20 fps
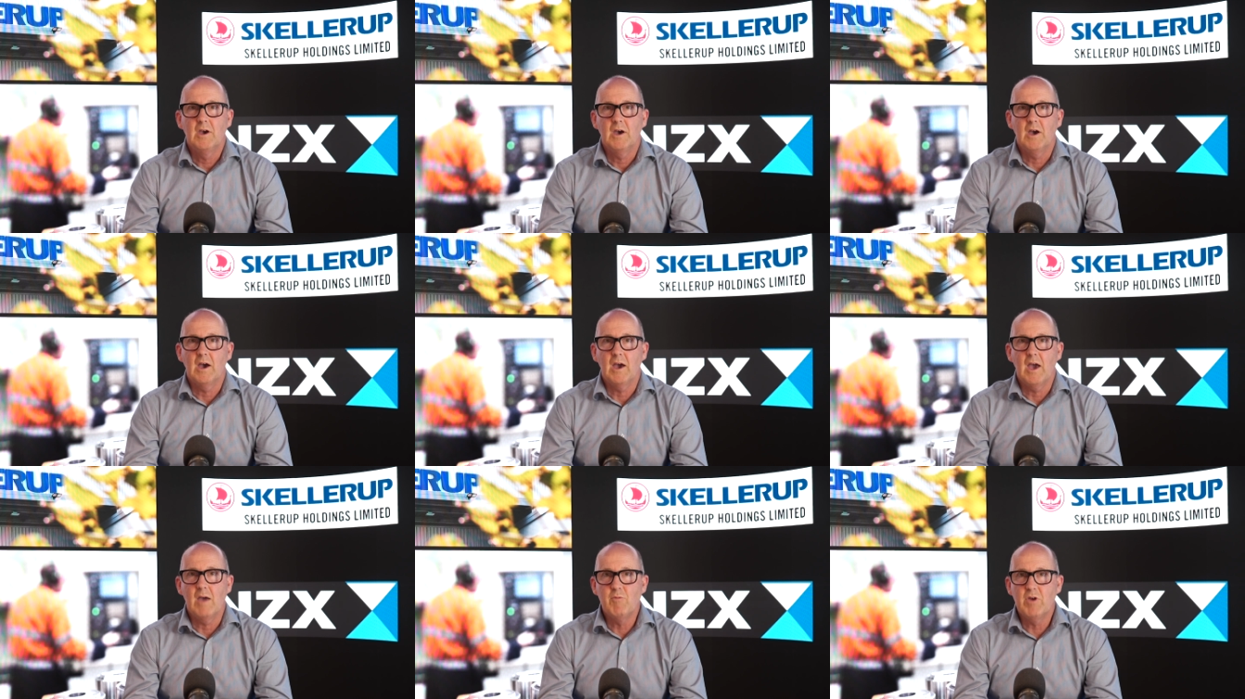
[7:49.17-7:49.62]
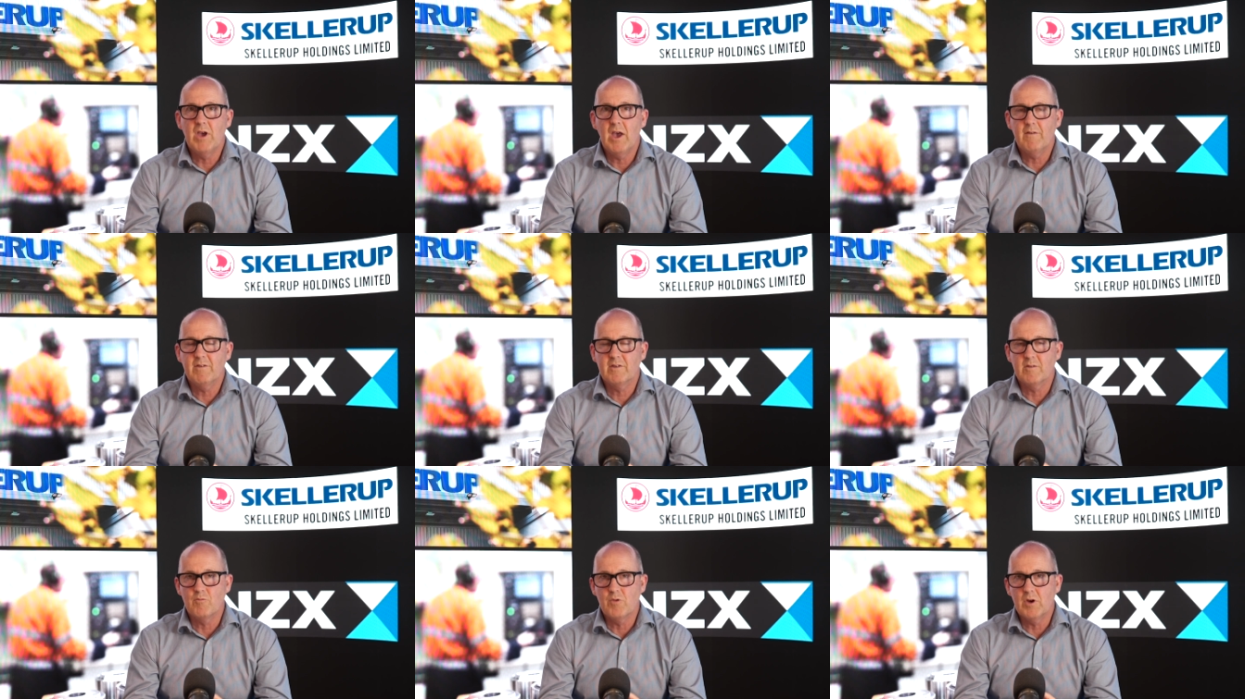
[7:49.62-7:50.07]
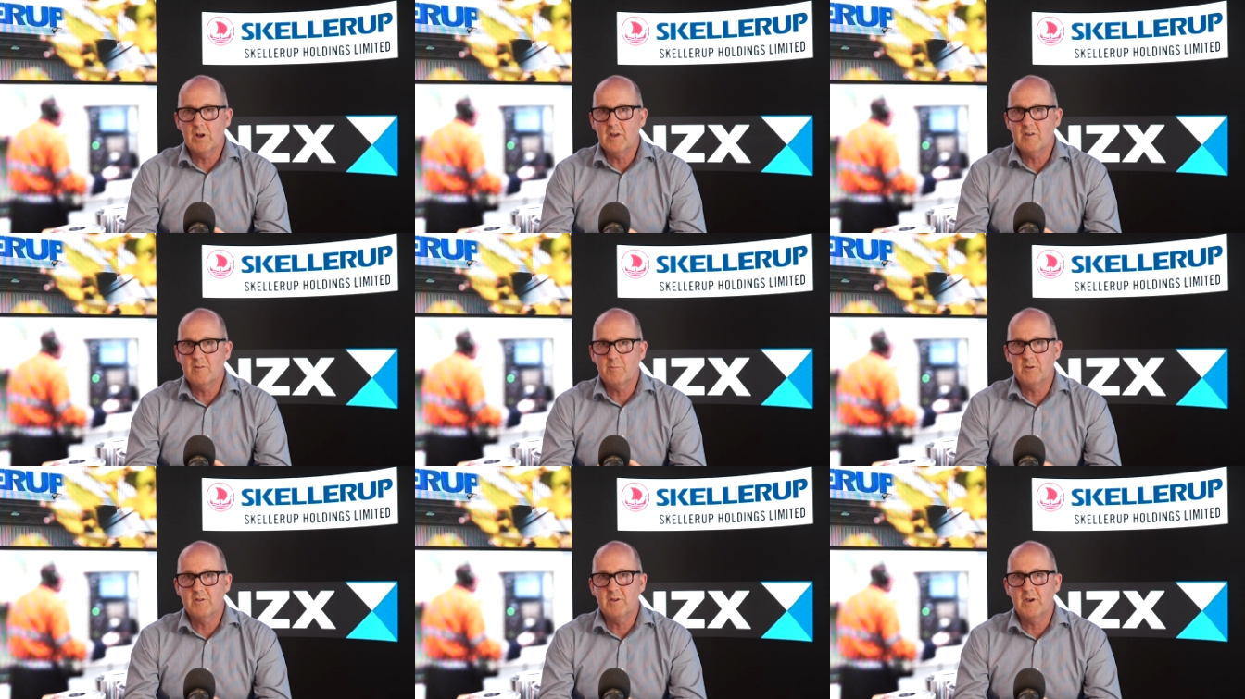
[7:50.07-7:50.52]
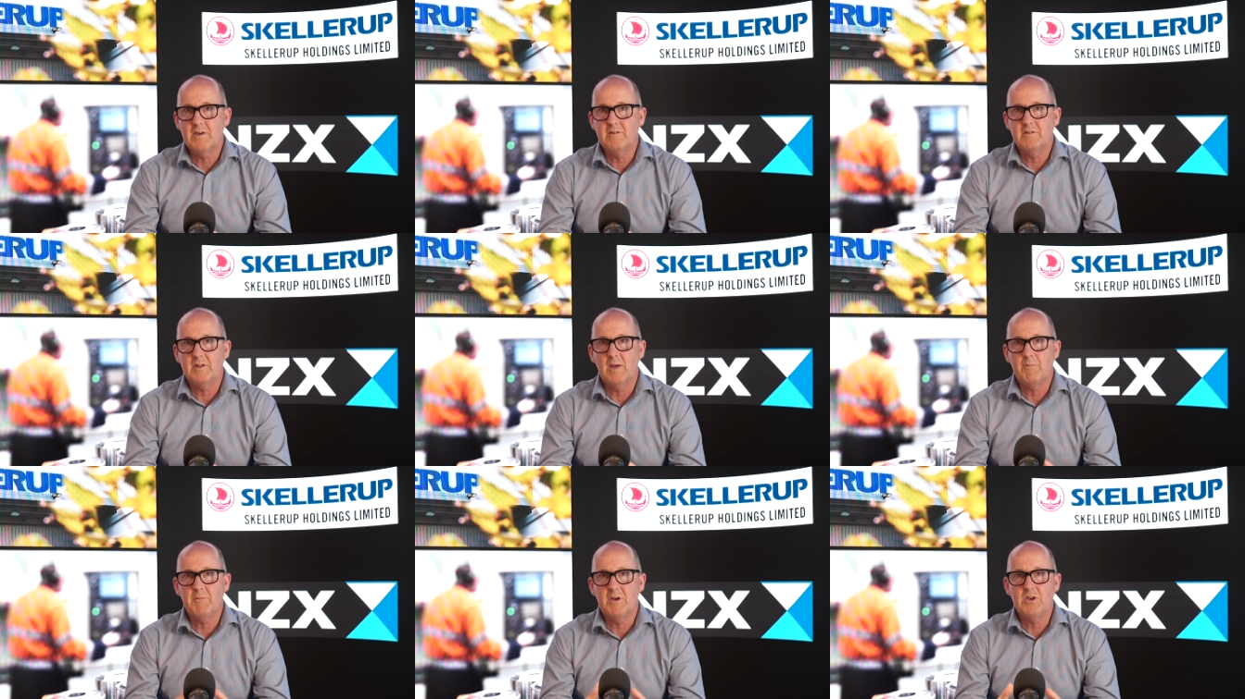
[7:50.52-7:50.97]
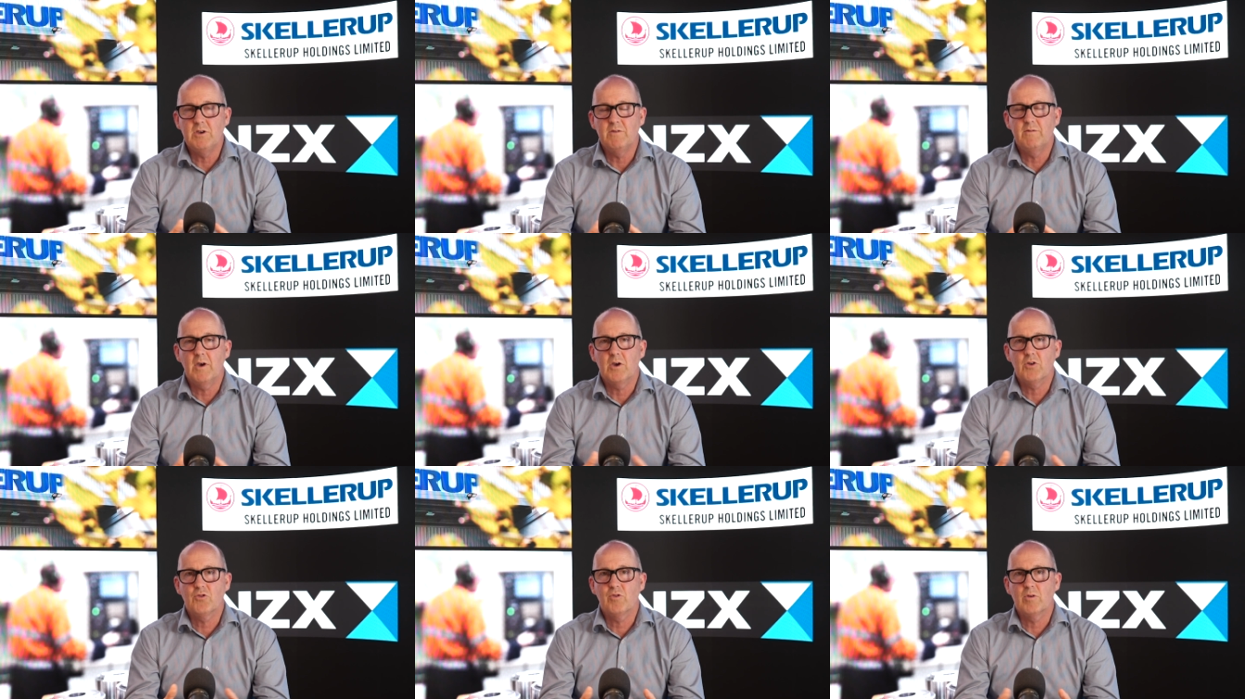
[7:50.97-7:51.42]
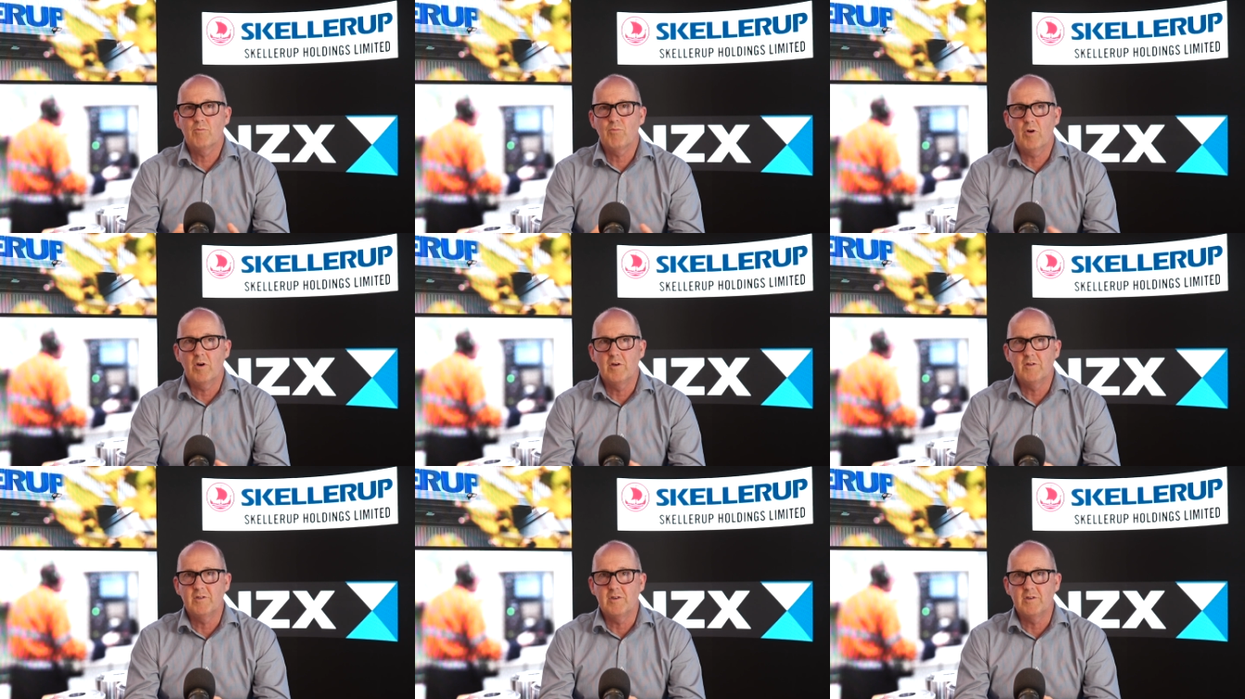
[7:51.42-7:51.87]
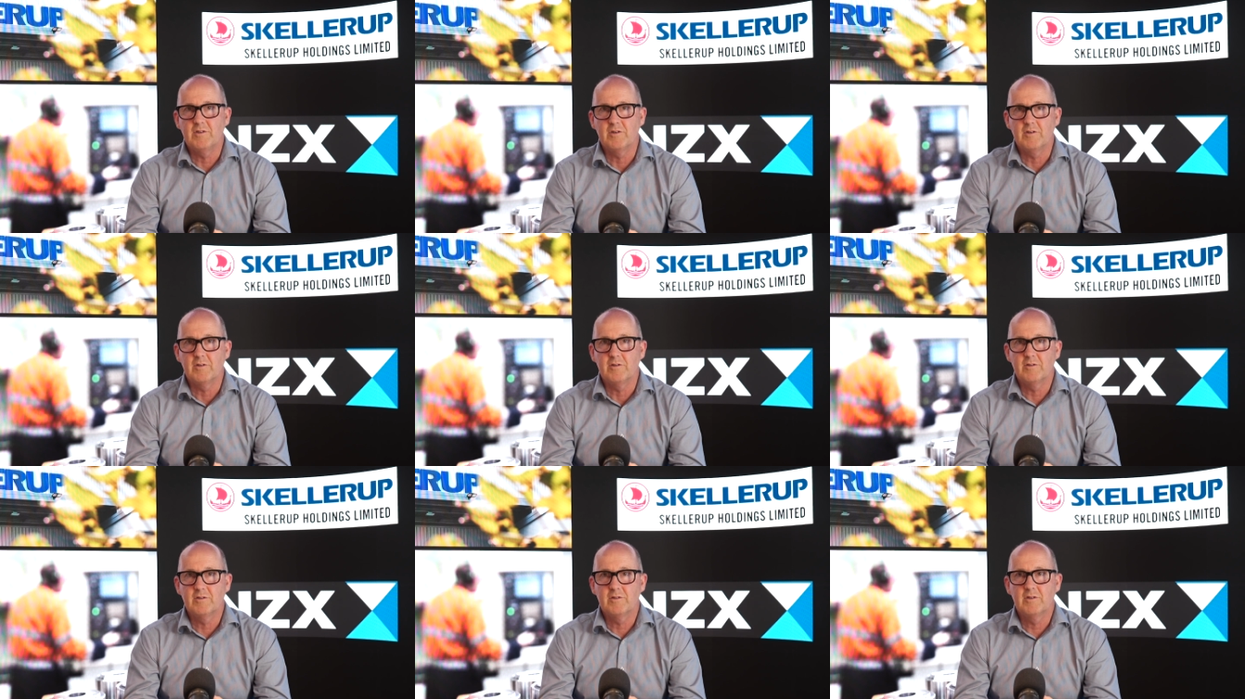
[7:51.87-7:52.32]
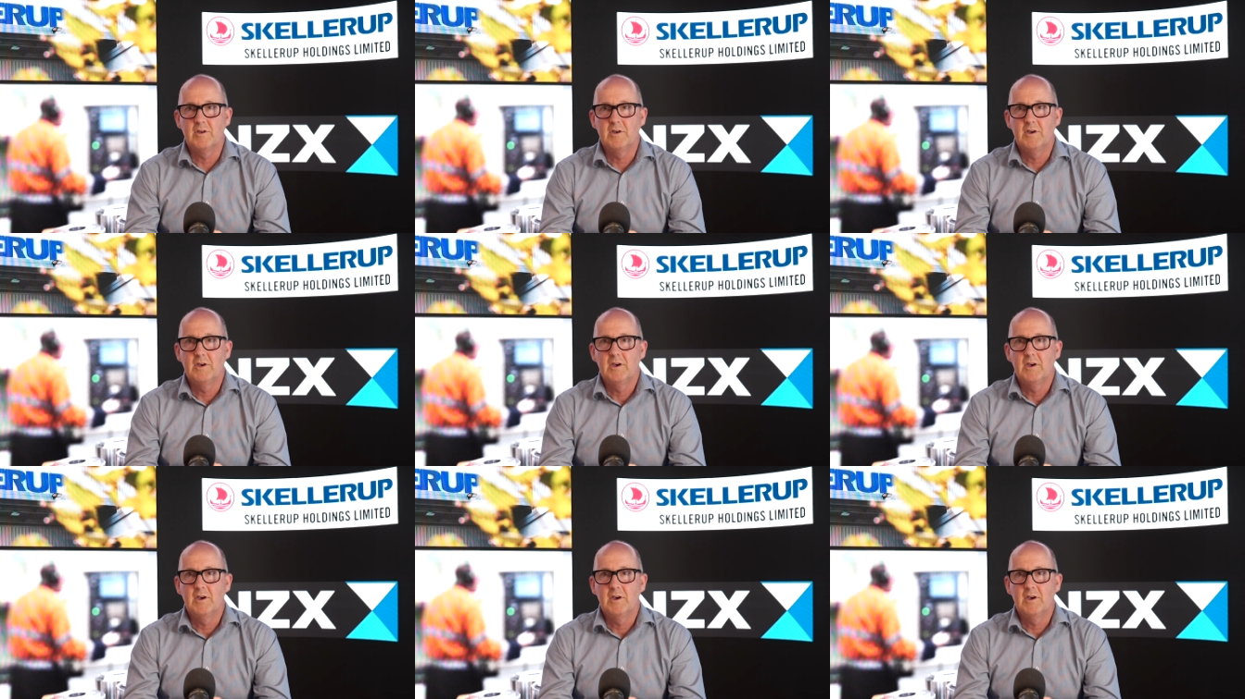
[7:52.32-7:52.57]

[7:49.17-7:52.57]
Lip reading: And we have some real expertise in our manufacturing processes